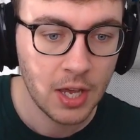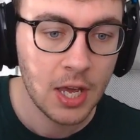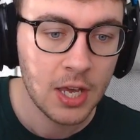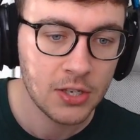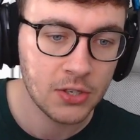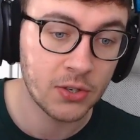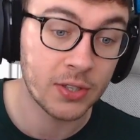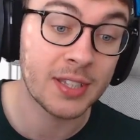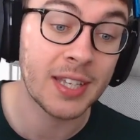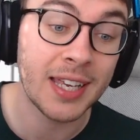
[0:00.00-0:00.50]

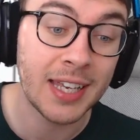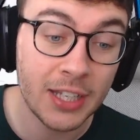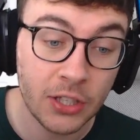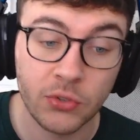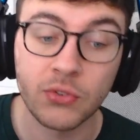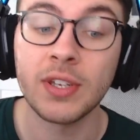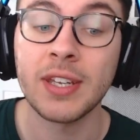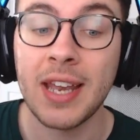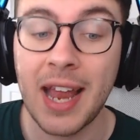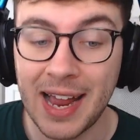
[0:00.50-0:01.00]
So it's E
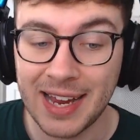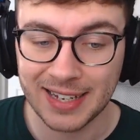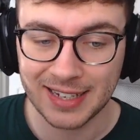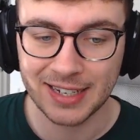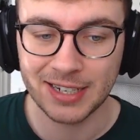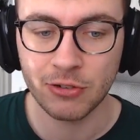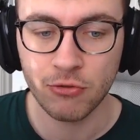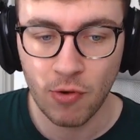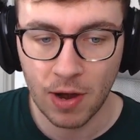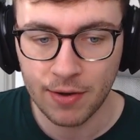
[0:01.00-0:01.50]

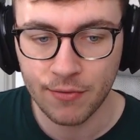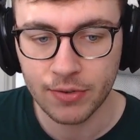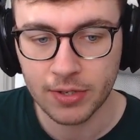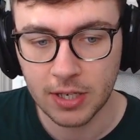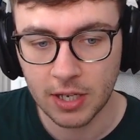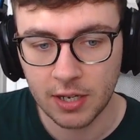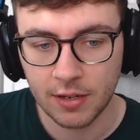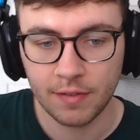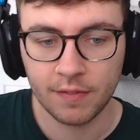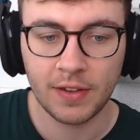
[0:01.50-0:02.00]
United, Red
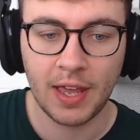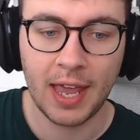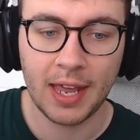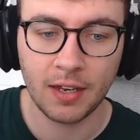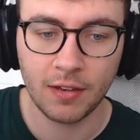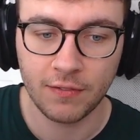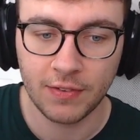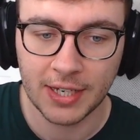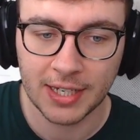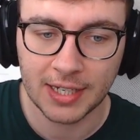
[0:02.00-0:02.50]
Reserve,
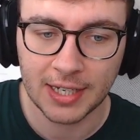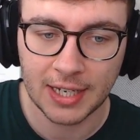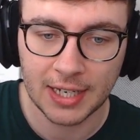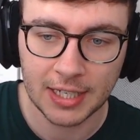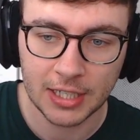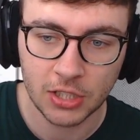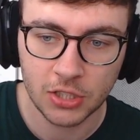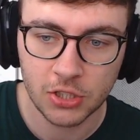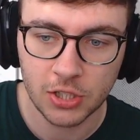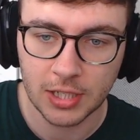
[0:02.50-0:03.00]
Envy, and
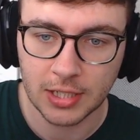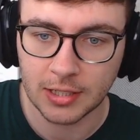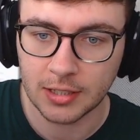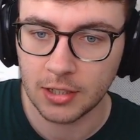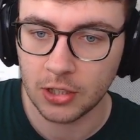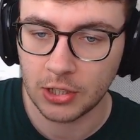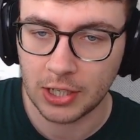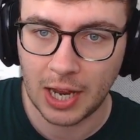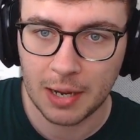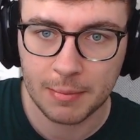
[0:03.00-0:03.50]
EG.
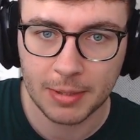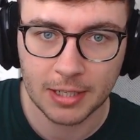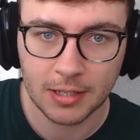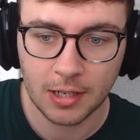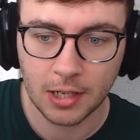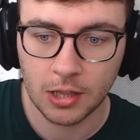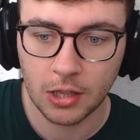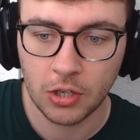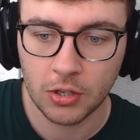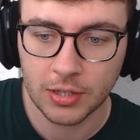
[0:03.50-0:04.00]
Look, I mean,
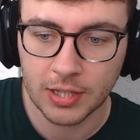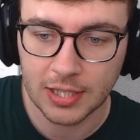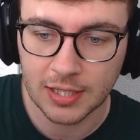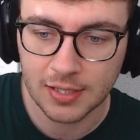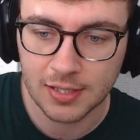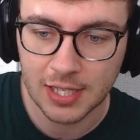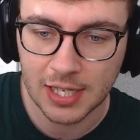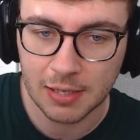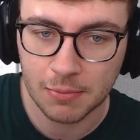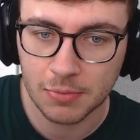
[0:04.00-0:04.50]
a lot of these
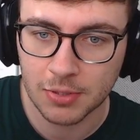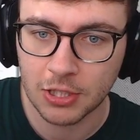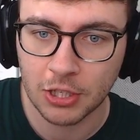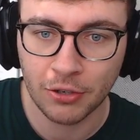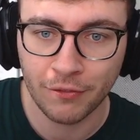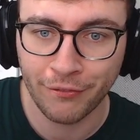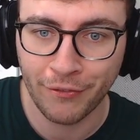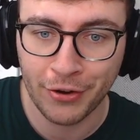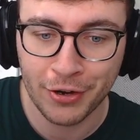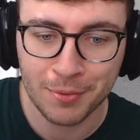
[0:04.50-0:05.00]
teams could
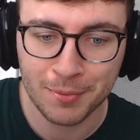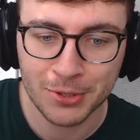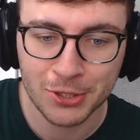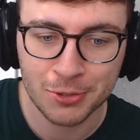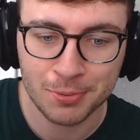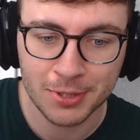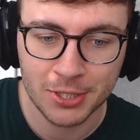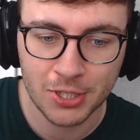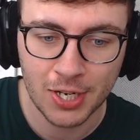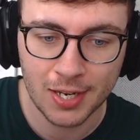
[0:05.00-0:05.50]
very much
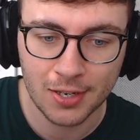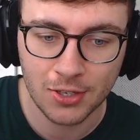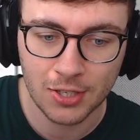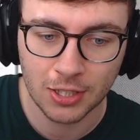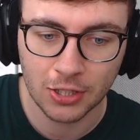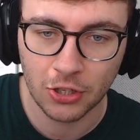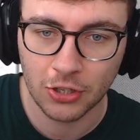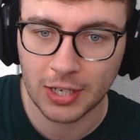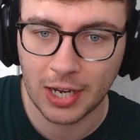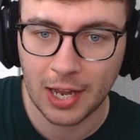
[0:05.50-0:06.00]
be changing.
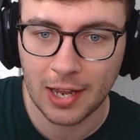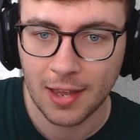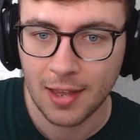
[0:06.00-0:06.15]
Look,